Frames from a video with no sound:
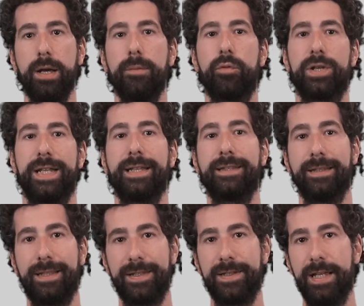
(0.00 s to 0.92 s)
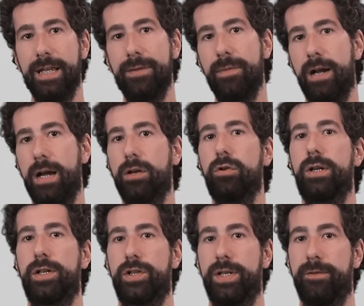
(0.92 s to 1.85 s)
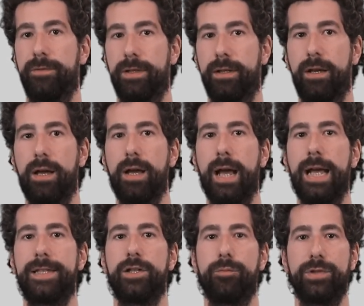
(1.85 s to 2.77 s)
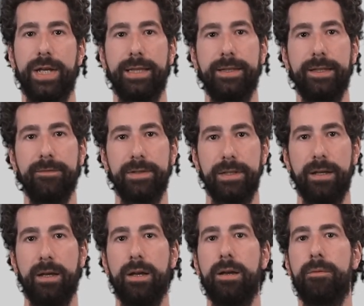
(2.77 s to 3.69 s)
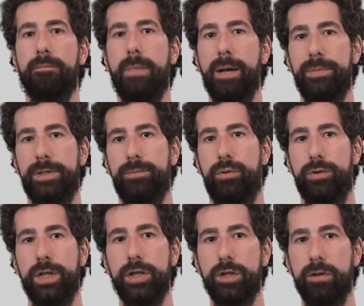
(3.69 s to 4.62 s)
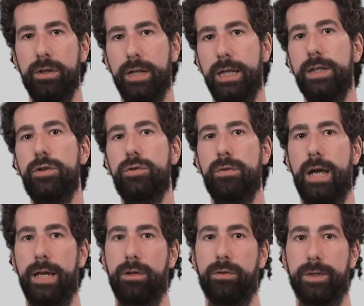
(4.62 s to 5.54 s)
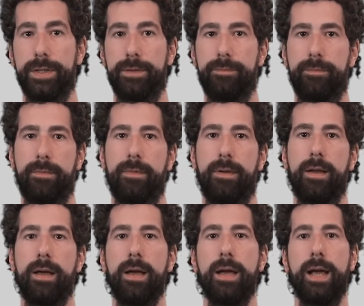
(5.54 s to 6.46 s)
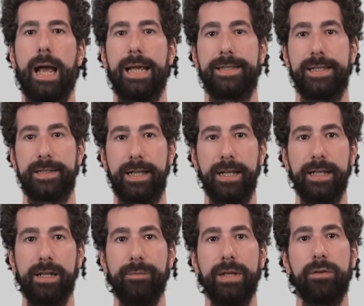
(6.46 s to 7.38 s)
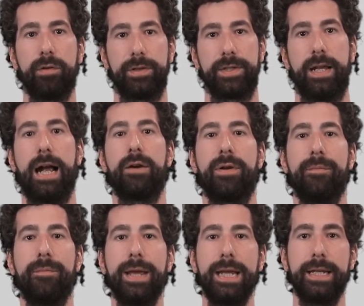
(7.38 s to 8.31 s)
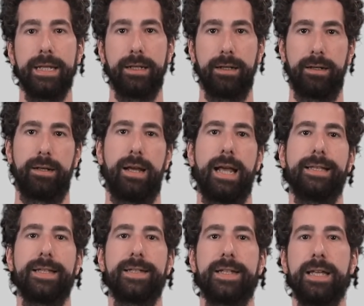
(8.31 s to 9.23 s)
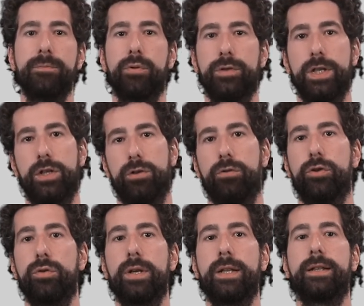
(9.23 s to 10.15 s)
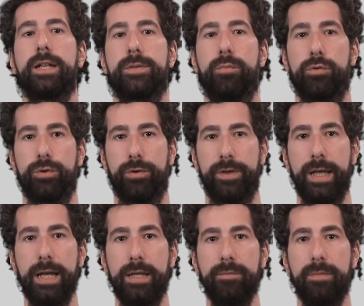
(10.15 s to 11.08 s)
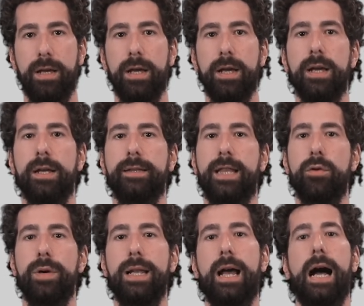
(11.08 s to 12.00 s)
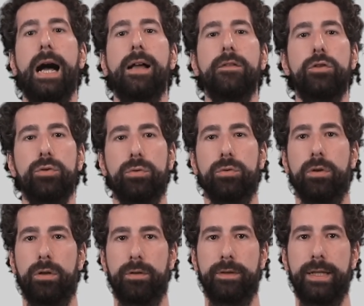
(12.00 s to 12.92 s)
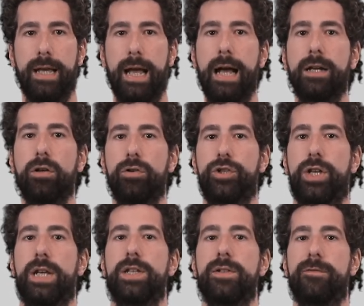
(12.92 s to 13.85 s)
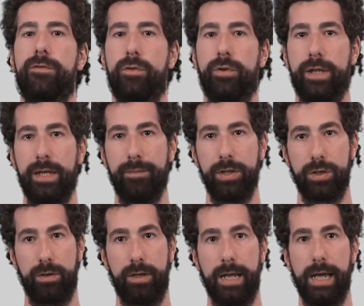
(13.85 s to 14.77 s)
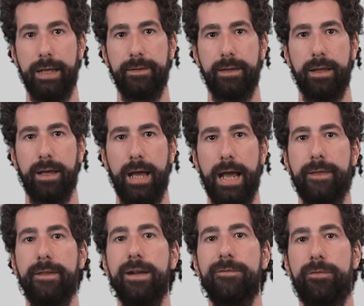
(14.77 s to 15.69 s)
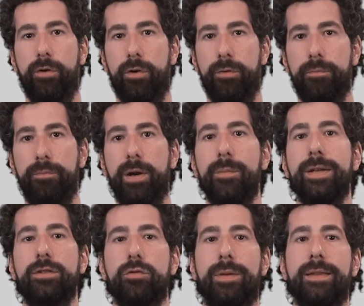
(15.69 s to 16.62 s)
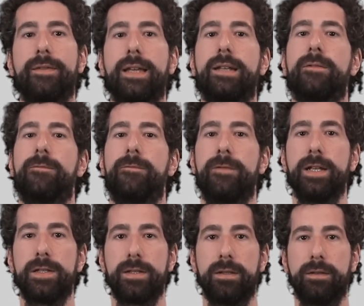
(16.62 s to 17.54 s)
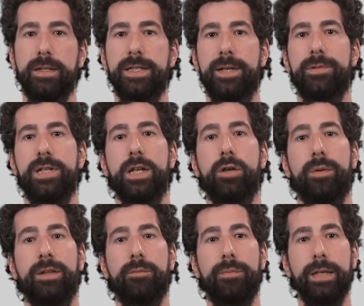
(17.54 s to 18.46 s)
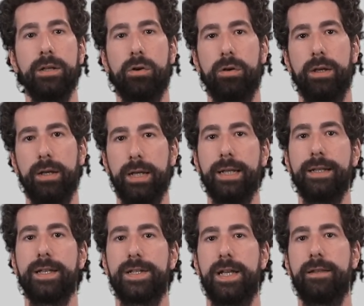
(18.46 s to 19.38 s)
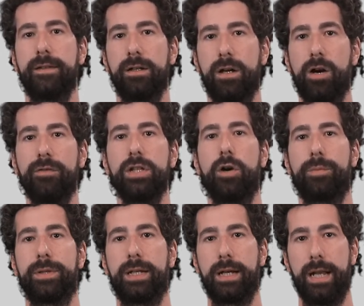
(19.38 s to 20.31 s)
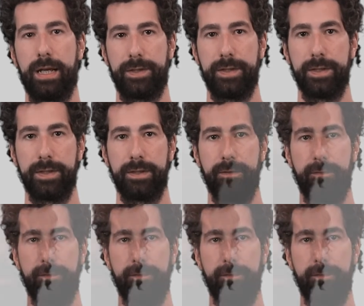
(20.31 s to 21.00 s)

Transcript: present the same angular shift as the objectives maps position into angles. As the scanning mirrors are remaining at the same position during the exposure time, they will undo the angle change for the emission light and therefore permit to maintain fixed the subsequent pinhole in the center of the optical axis.